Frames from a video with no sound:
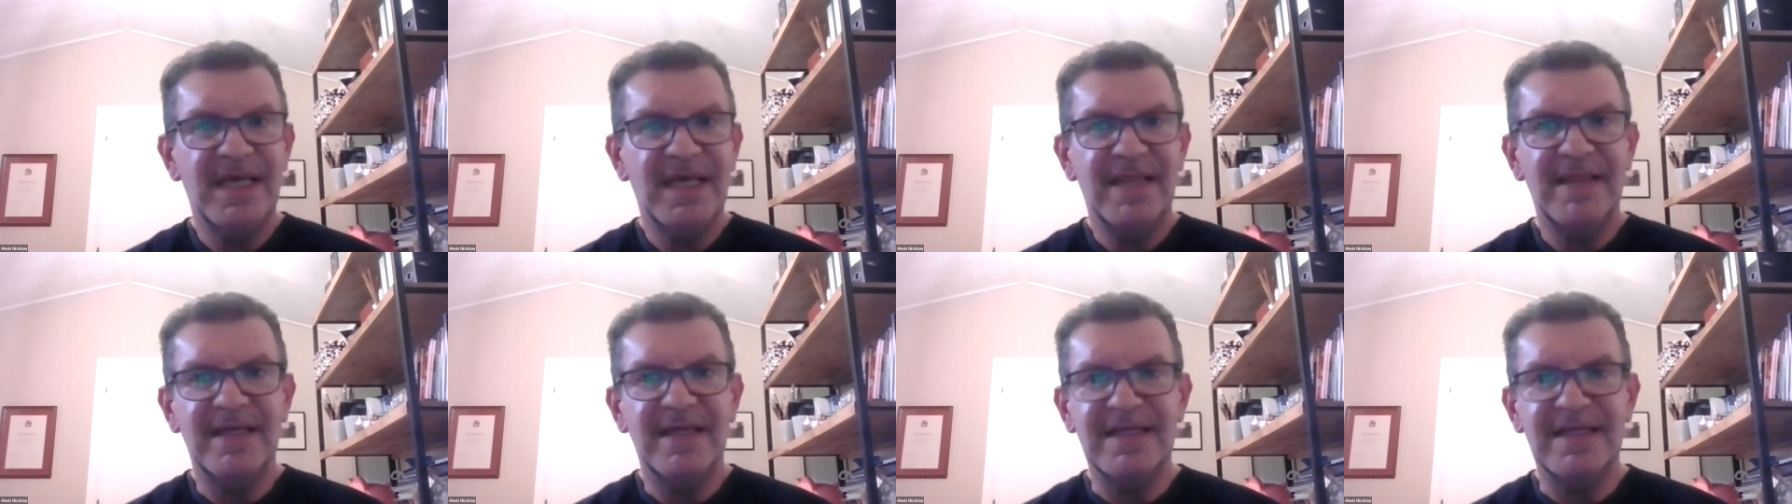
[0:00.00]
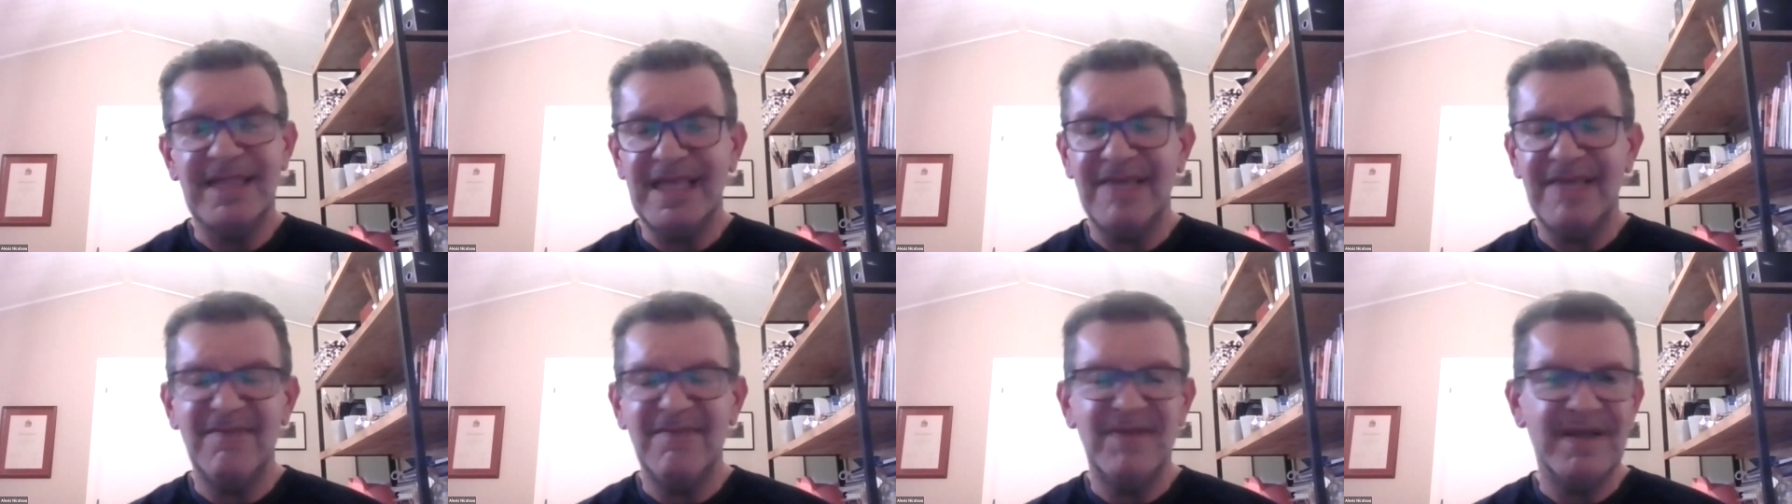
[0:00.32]
that
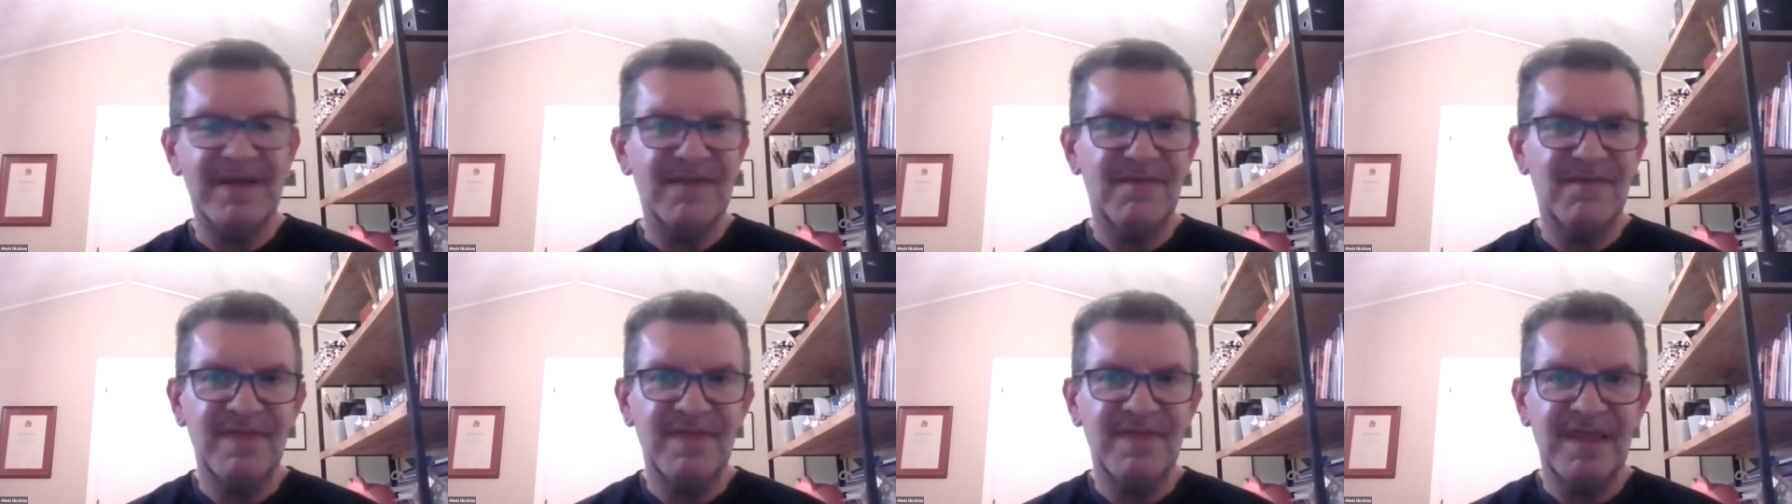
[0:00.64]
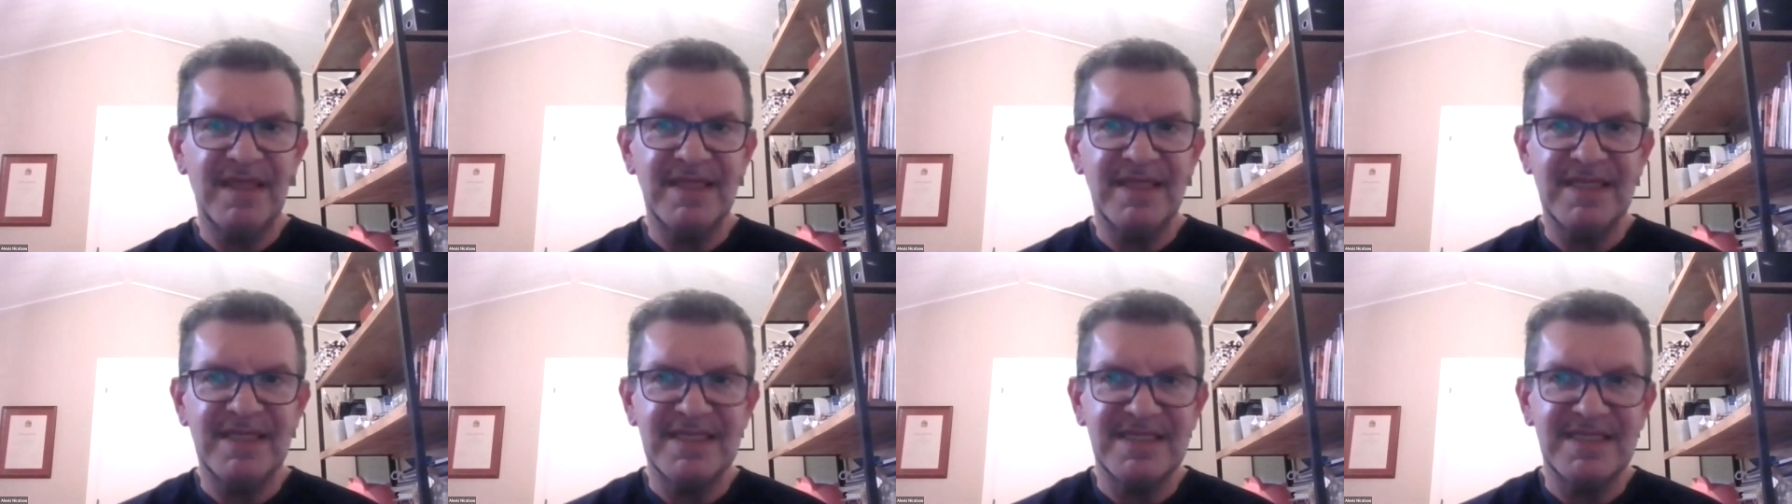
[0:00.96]
even if
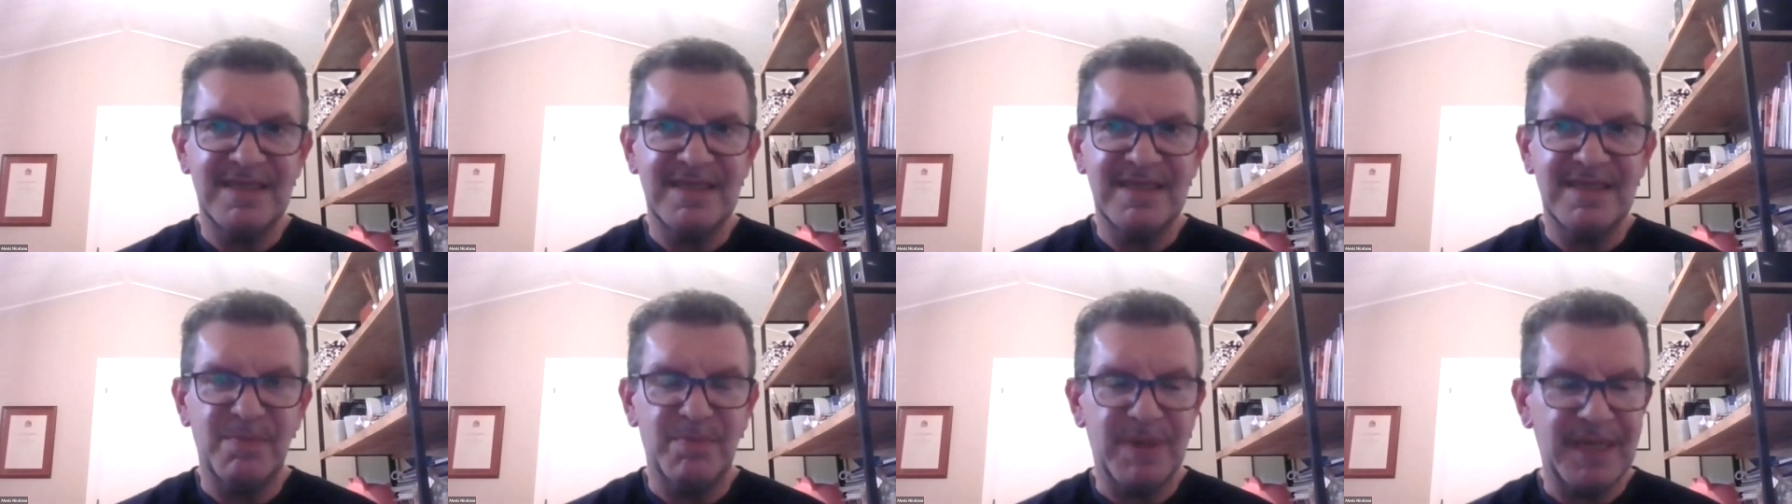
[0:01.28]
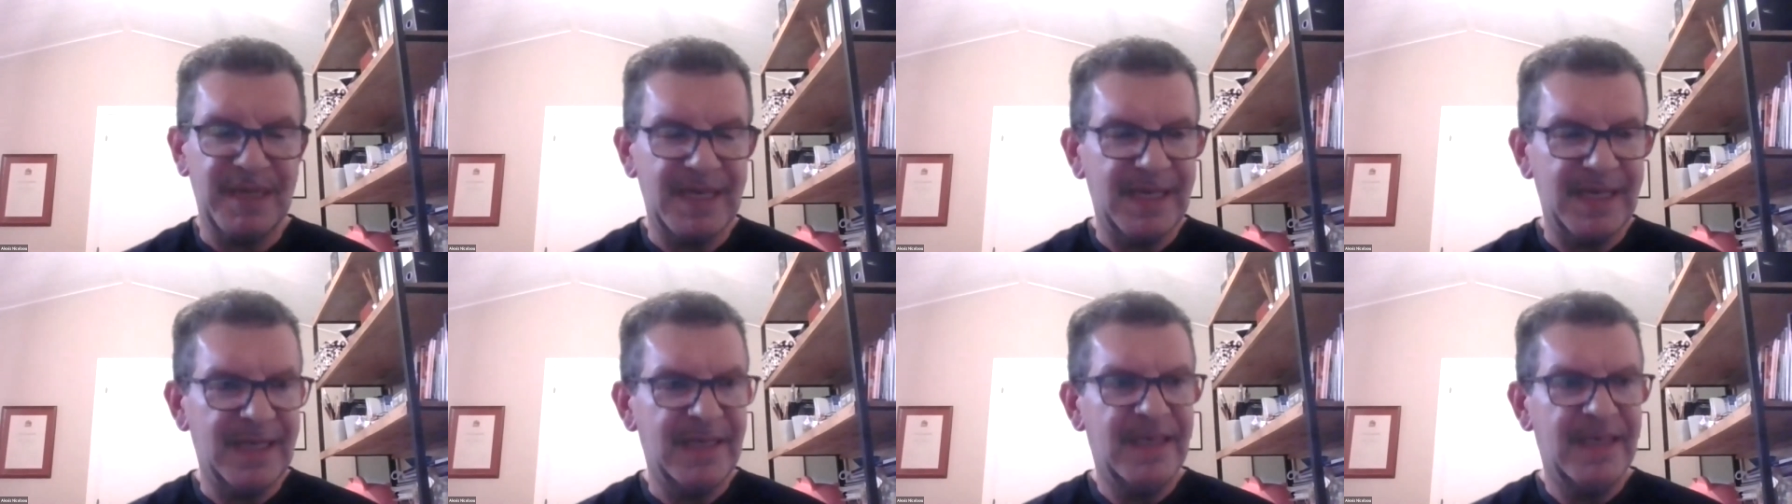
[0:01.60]
they
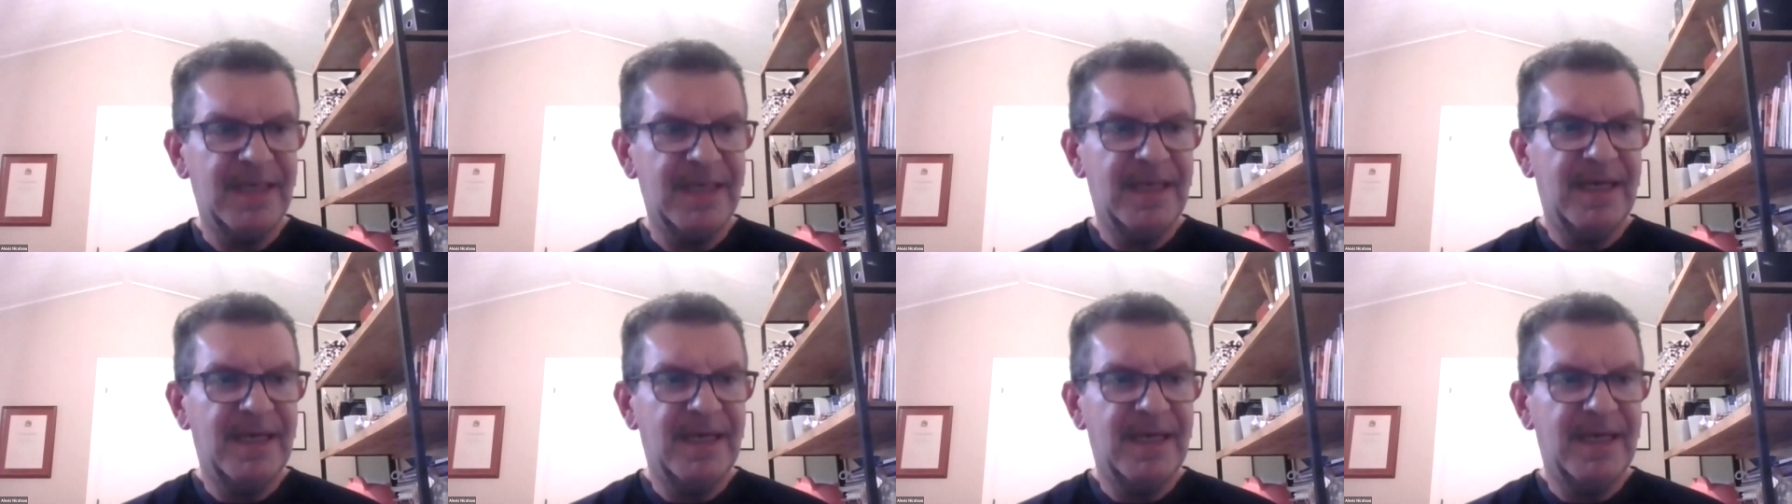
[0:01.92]
disappear,